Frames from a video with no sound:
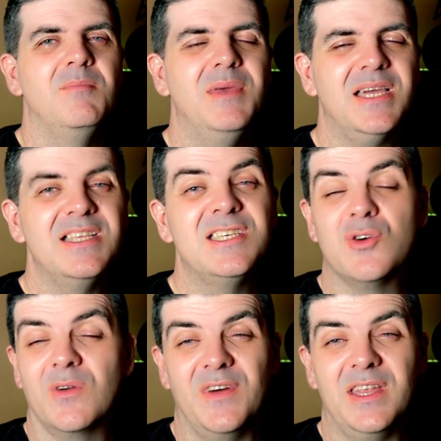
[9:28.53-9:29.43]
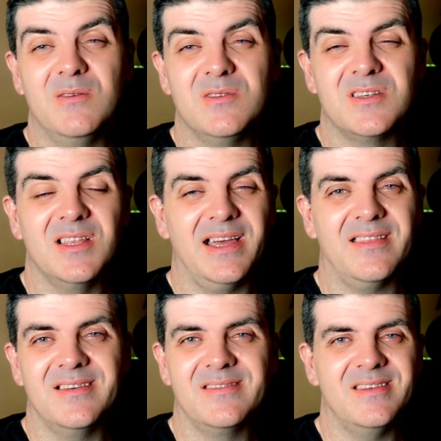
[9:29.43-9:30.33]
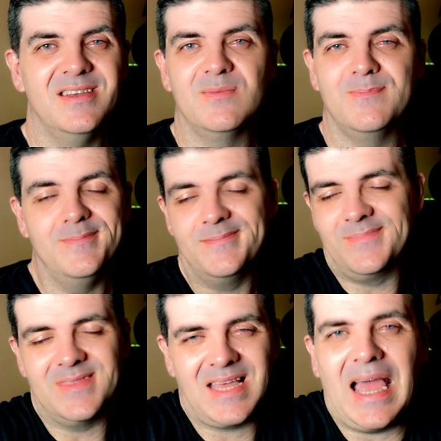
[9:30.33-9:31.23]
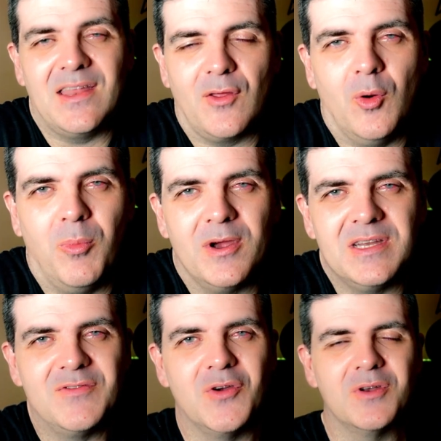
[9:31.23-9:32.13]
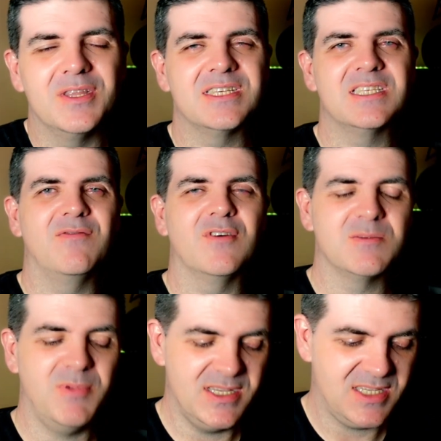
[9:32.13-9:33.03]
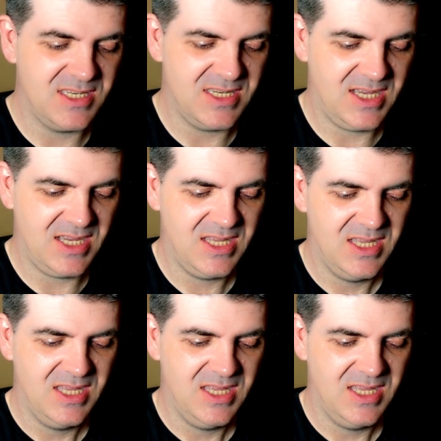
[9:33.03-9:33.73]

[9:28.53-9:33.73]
Making these short videos like this is kind of the whole point of doing this in the first place and uh,